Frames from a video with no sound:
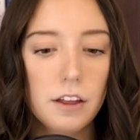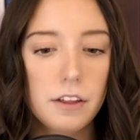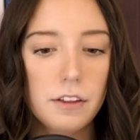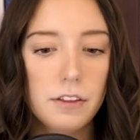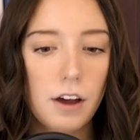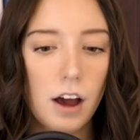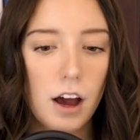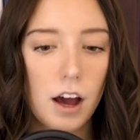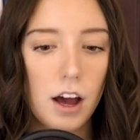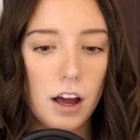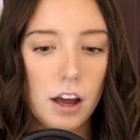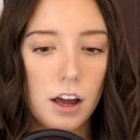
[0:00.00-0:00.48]

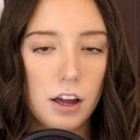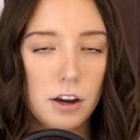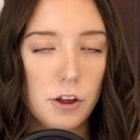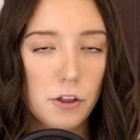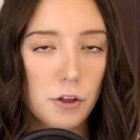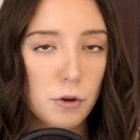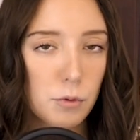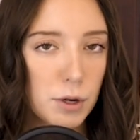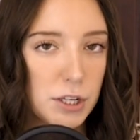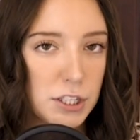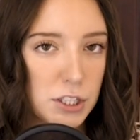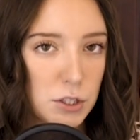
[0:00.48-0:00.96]

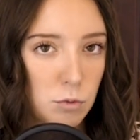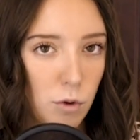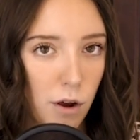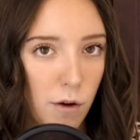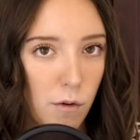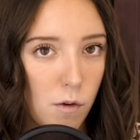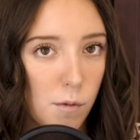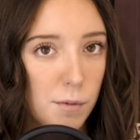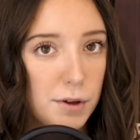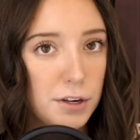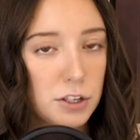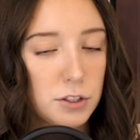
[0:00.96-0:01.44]
Another reason why
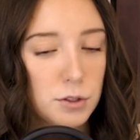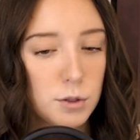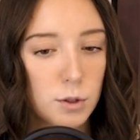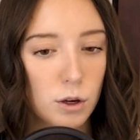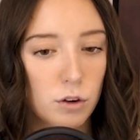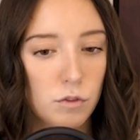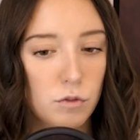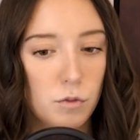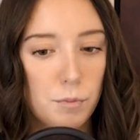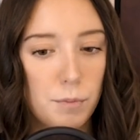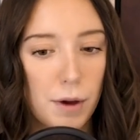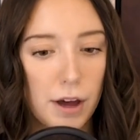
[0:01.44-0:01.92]
women
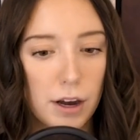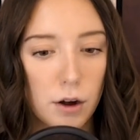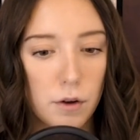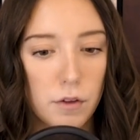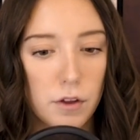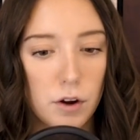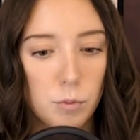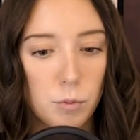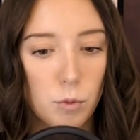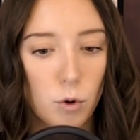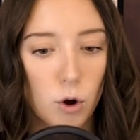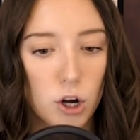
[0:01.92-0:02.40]
deserve better
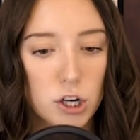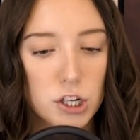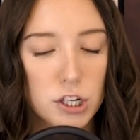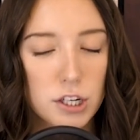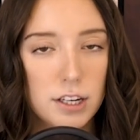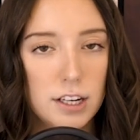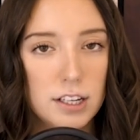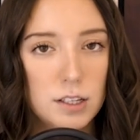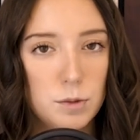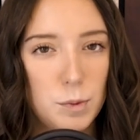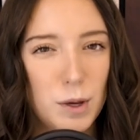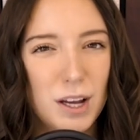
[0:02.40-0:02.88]
than abortion
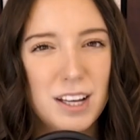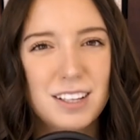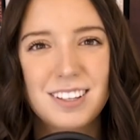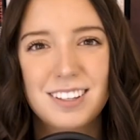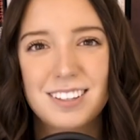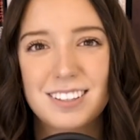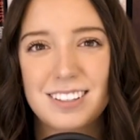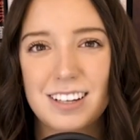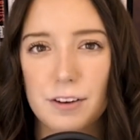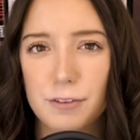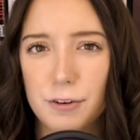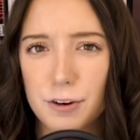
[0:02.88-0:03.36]
is because
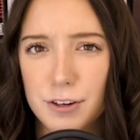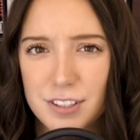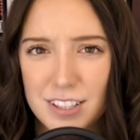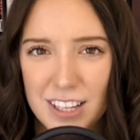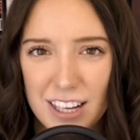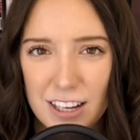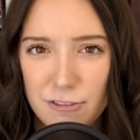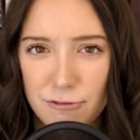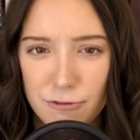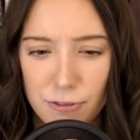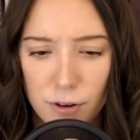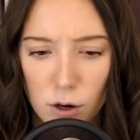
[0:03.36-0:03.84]
it's never
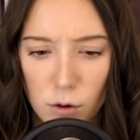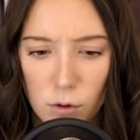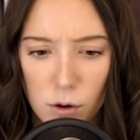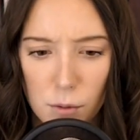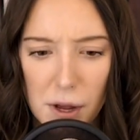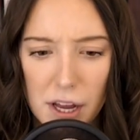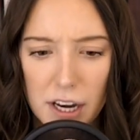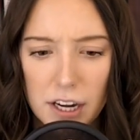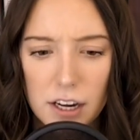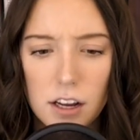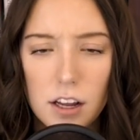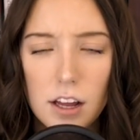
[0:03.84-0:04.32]
safe for a
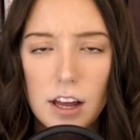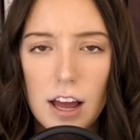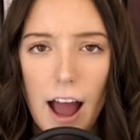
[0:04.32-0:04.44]
woman.